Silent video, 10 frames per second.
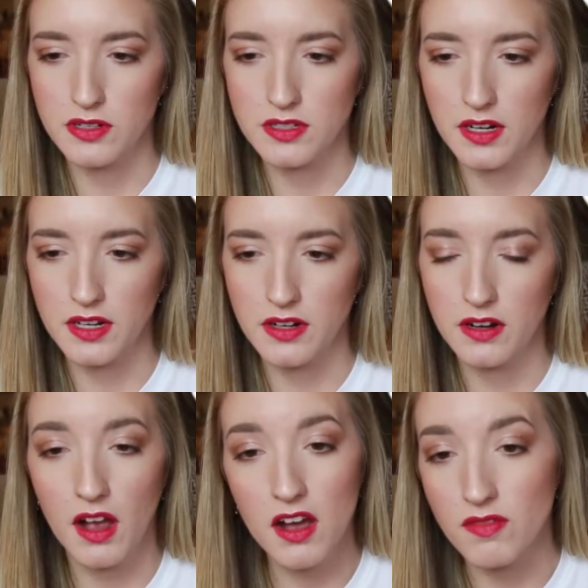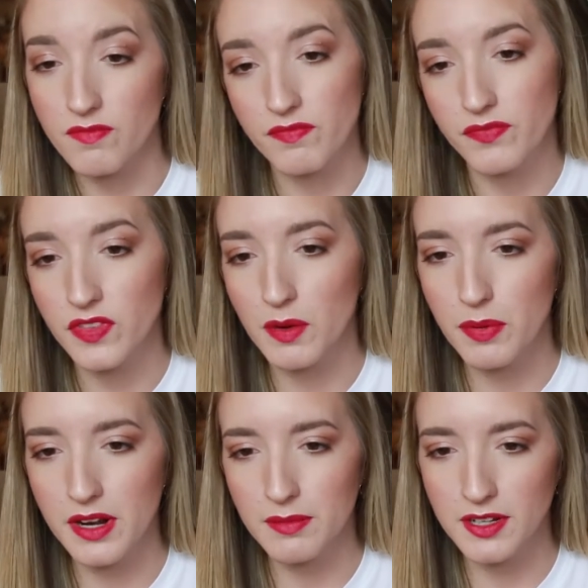just out of curiosity? Oh, they're
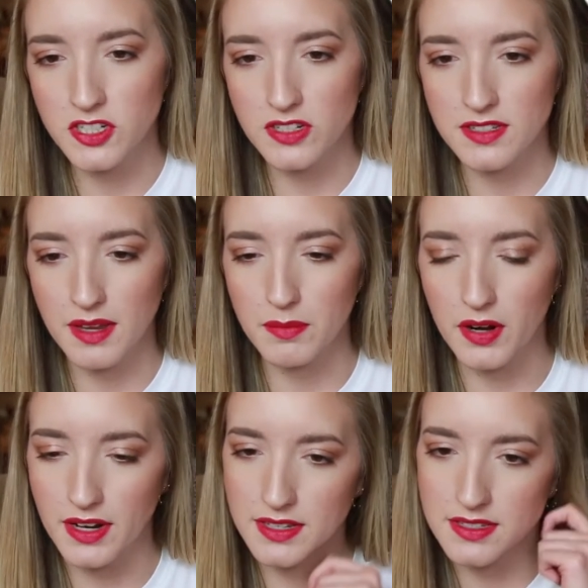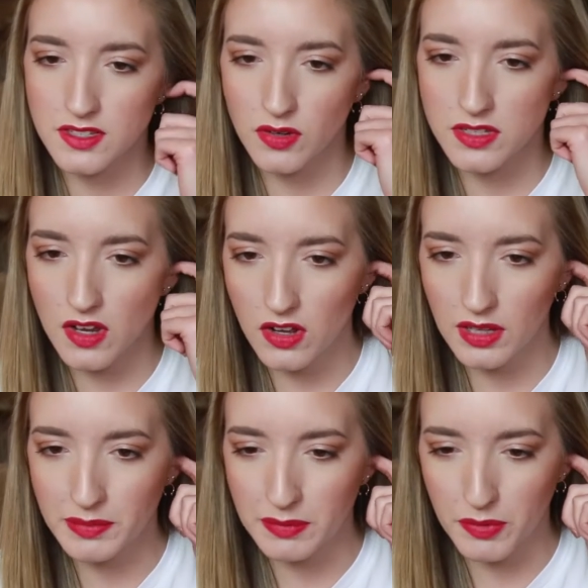pretty much the same price, so it's all
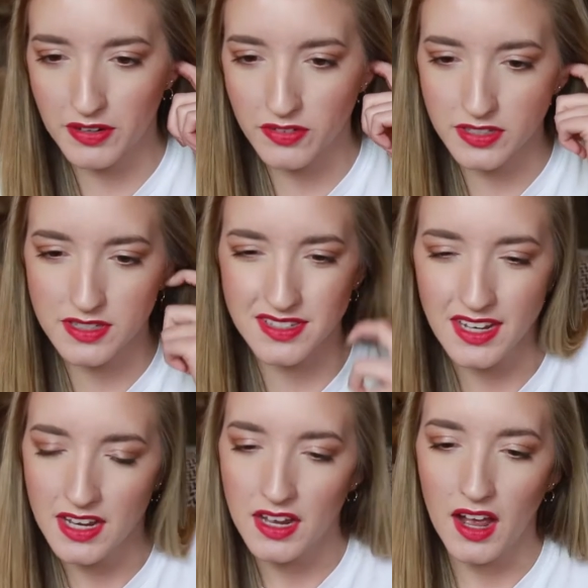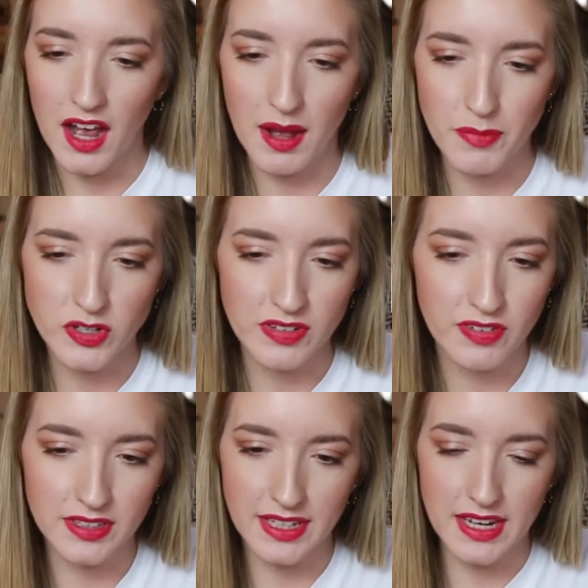up to preference. They're
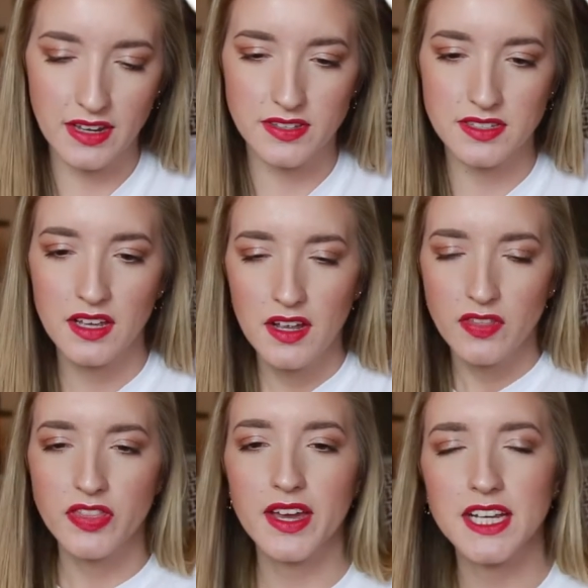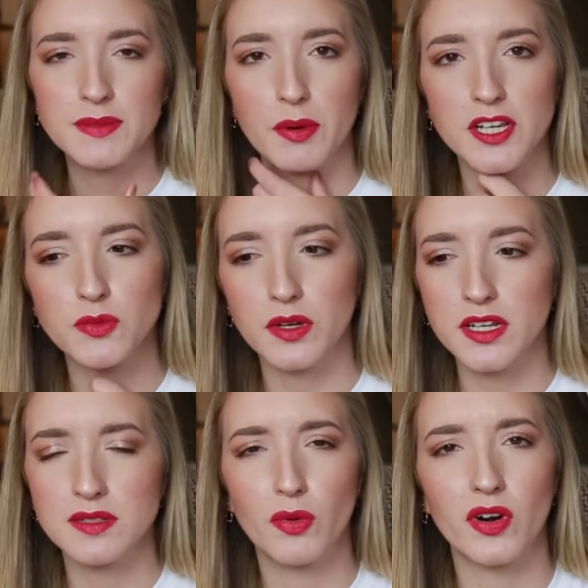different lengths. The Express one
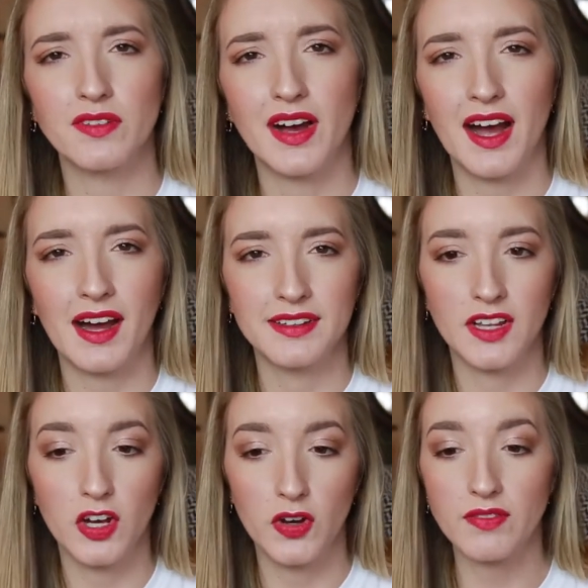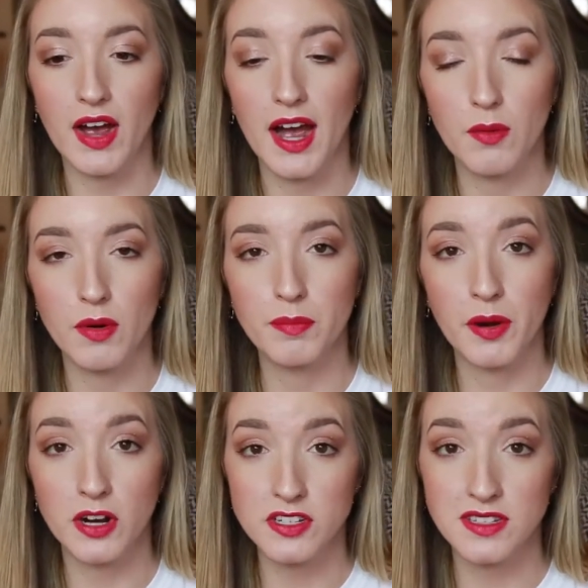is more of a high-low. If I were
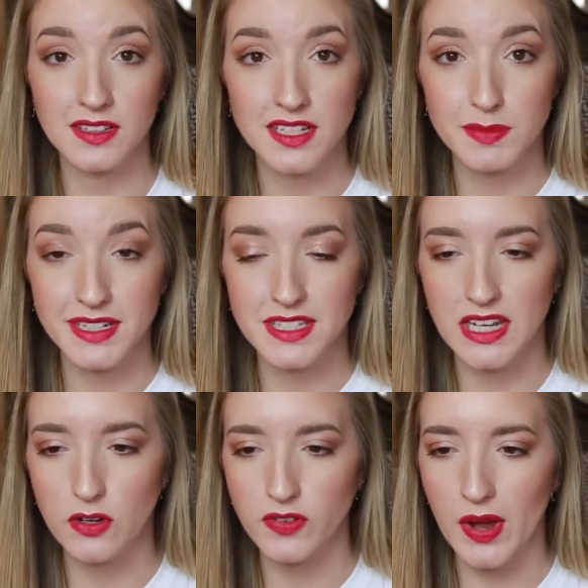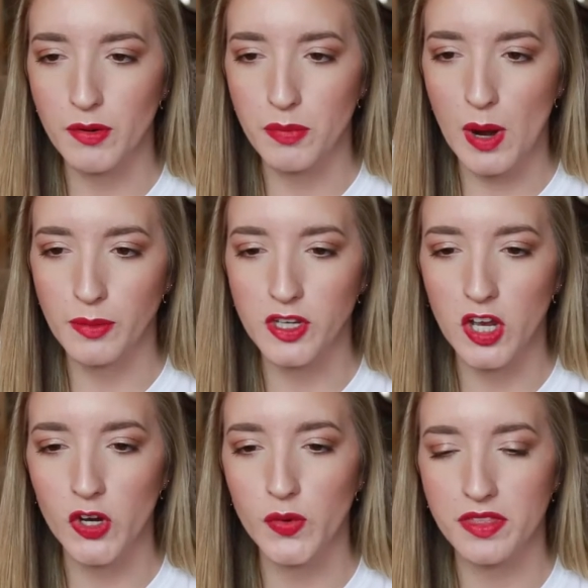purchasing this myself, I would probably
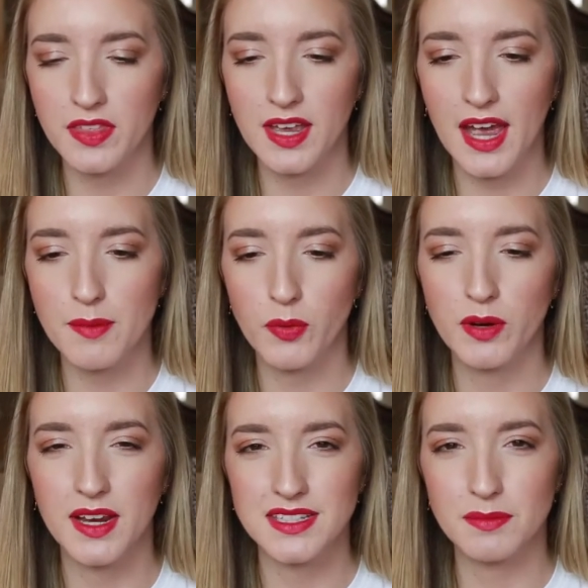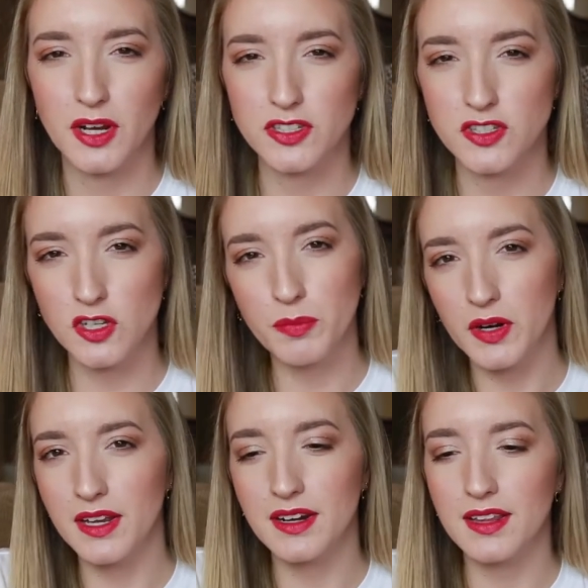go with the Gap one because I'm not
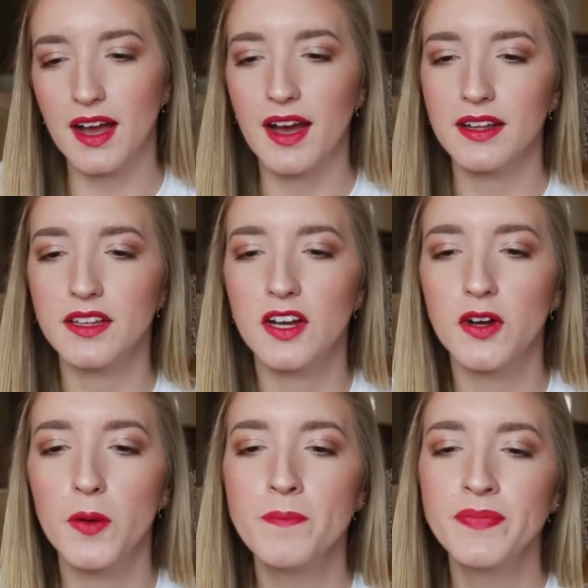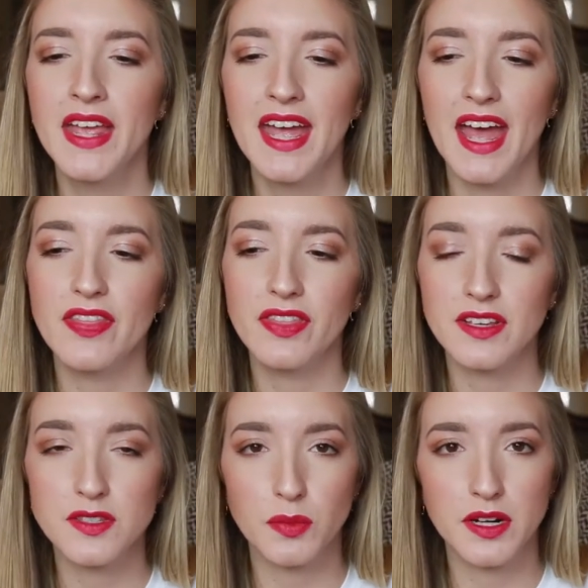super into the high-low. And
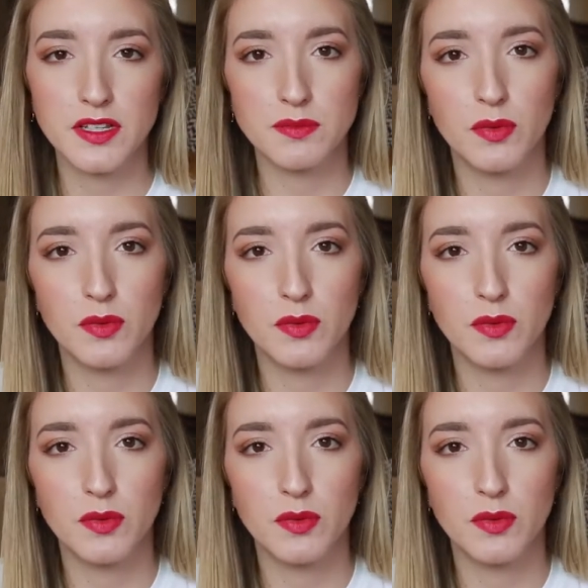this one is